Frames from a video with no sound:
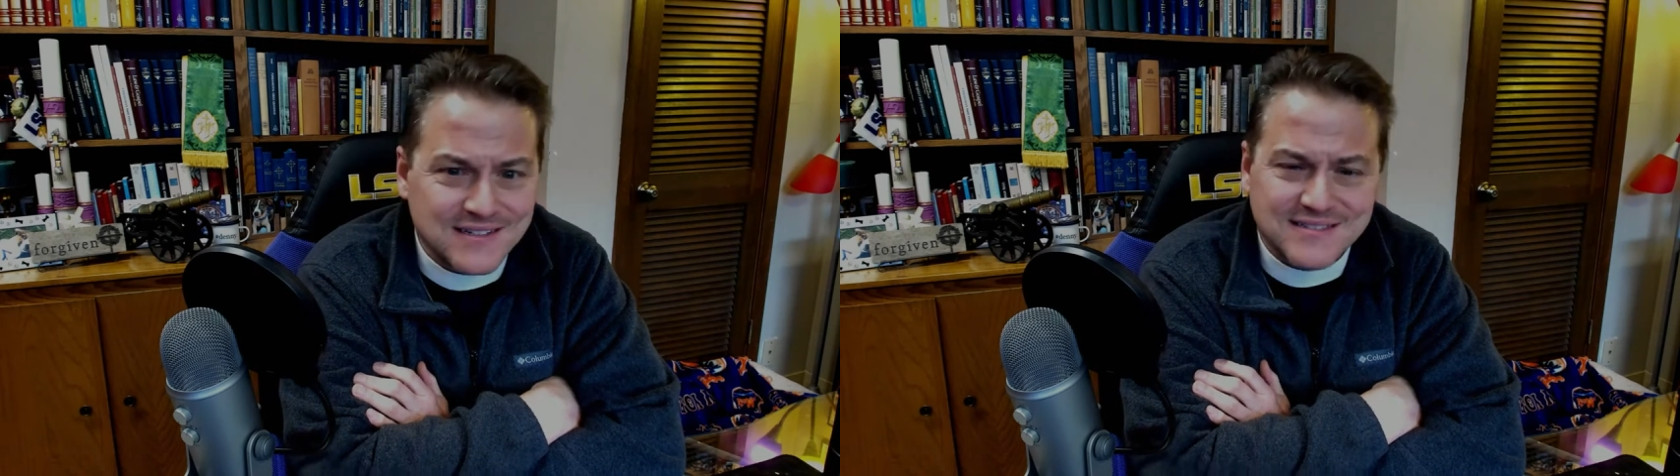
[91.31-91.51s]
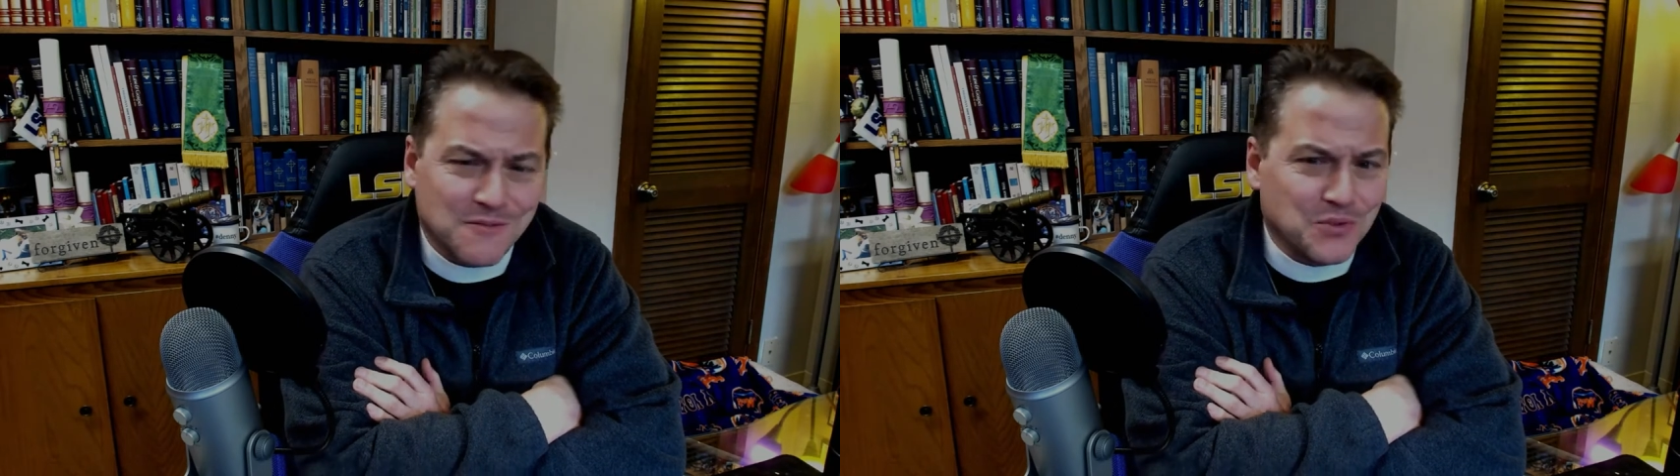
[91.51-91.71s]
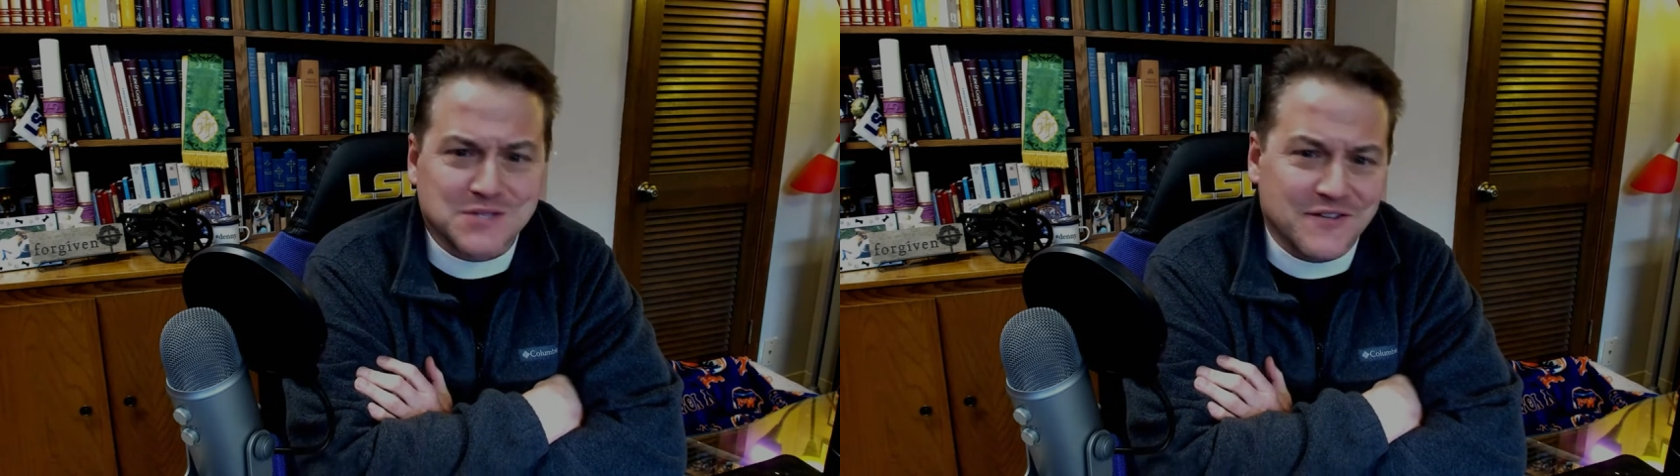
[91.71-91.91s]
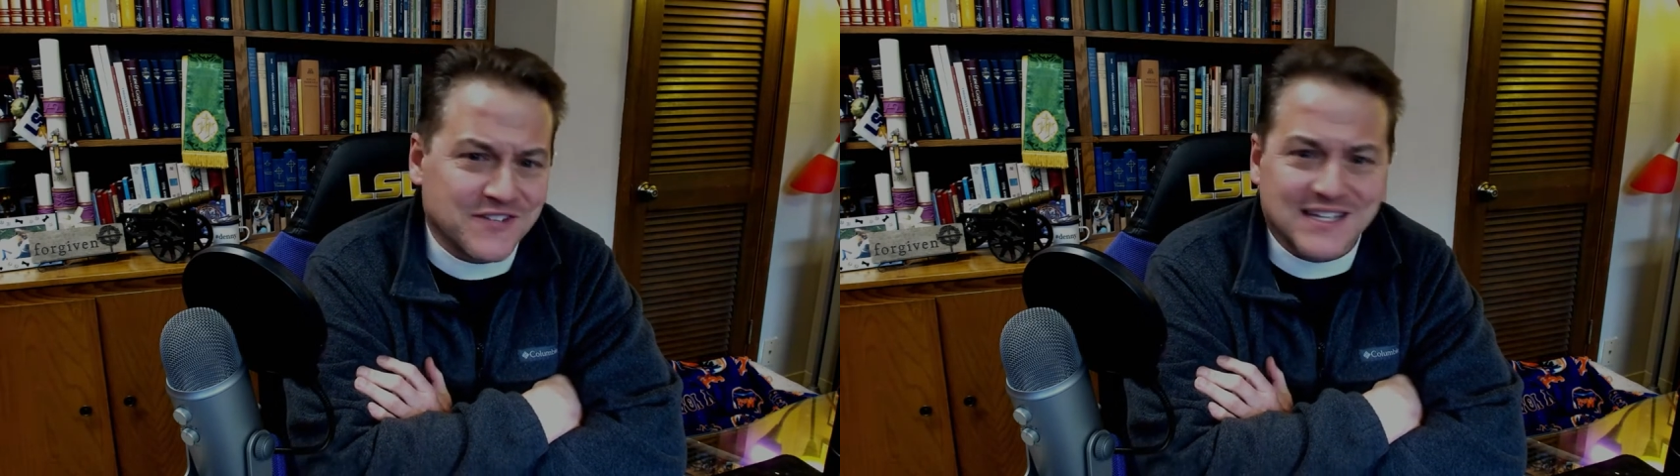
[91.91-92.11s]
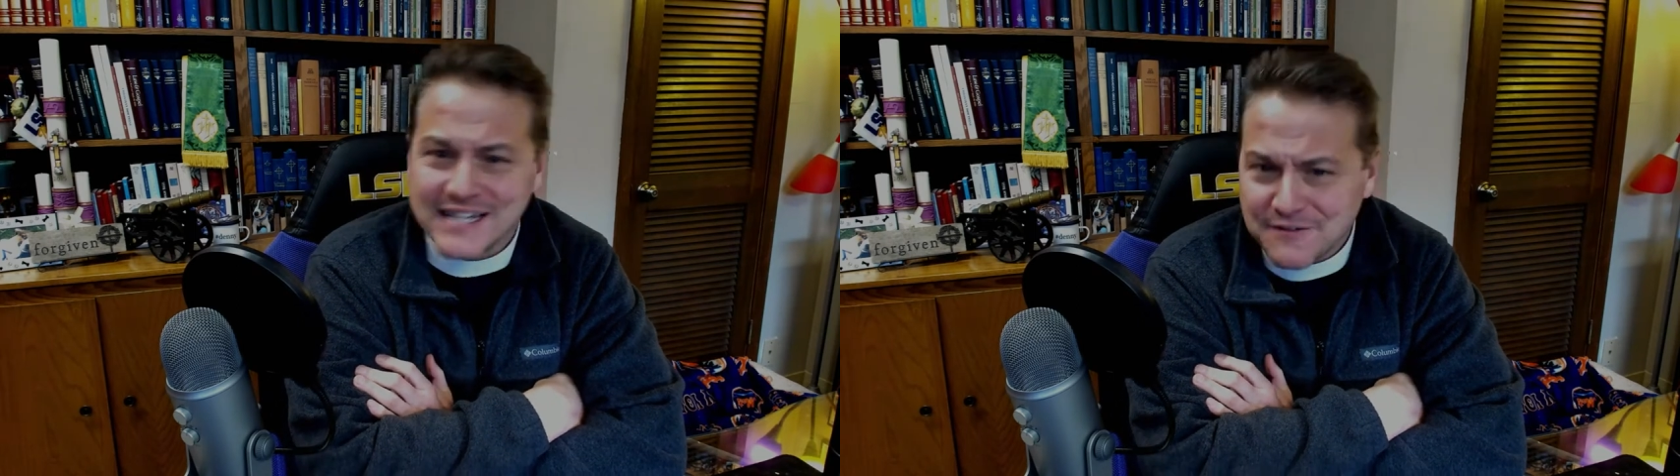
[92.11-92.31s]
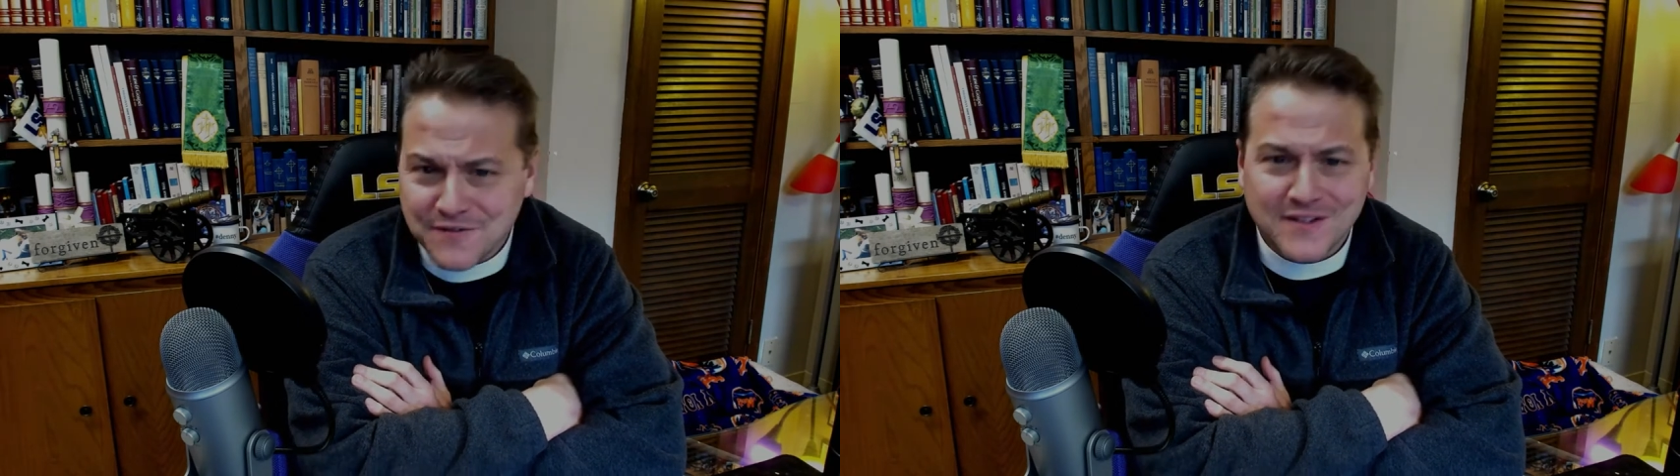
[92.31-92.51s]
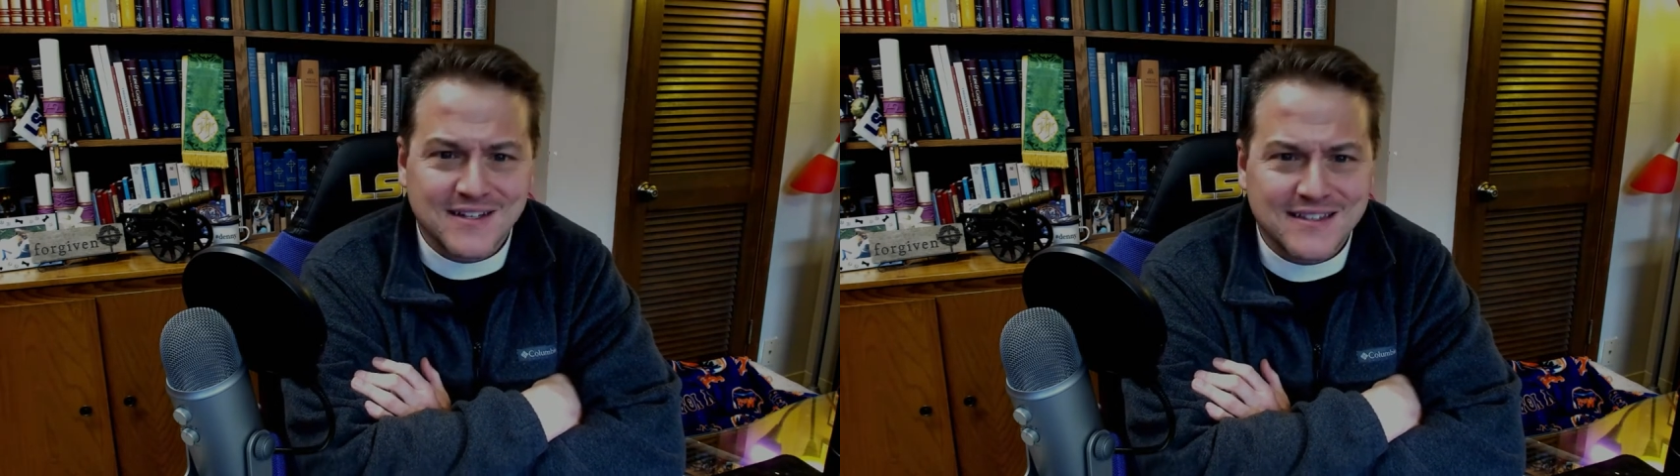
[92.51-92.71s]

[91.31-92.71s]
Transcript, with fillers: don't push them off the cliff.